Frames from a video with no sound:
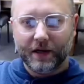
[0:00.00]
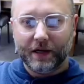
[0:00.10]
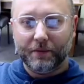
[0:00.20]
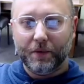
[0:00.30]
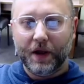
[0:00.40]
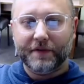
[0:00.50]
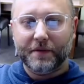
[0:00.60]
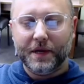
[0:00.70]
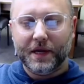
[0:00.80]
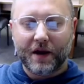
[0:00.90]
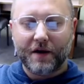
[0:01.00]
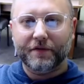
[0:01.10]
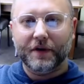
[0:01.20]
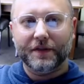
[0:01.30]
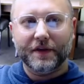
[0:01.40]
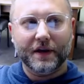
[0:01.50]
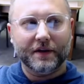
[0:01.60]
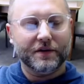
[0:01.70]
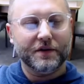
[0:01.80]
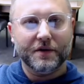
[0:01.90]
And we have to be careful, I
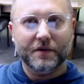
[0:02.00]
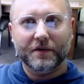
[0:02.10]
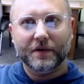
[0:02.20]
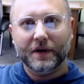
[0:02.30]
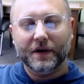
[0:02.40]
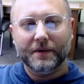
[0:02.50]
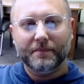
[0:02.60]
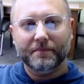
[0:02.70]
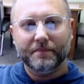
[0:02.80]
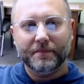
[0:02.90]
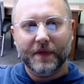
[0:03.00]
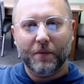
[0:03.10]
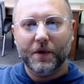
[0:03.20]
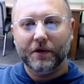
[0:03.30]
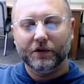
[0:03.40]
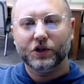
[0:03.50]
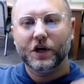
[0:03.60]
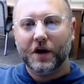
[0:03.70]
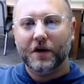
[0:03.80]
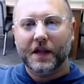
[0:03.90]
think, too, um, that we don't
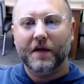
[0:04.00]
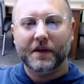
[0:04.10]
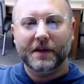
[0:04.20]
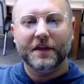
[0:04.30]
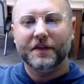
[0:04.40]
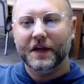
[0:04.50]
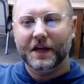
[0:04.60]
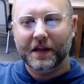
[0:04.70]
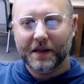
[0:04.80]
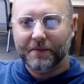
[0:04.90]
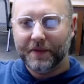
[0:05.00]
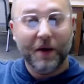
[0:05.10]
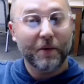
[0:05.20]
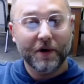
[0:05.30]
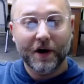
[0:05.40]
trick ourselves into thinking something that we're